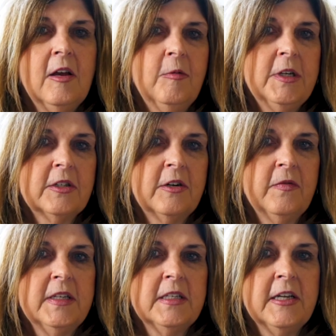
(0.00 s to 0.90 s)
We
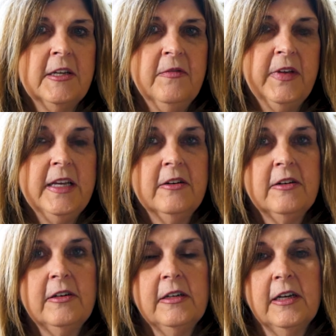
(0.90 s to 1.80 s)
serve as a
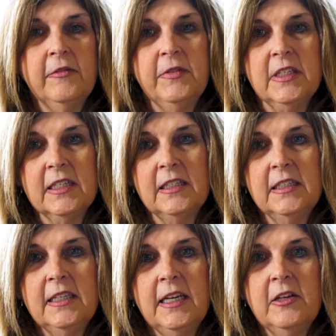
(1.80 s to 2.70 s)
convener, a
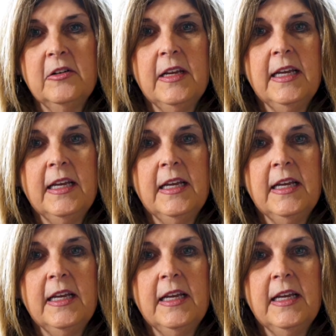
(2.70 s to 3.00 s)
facilitator,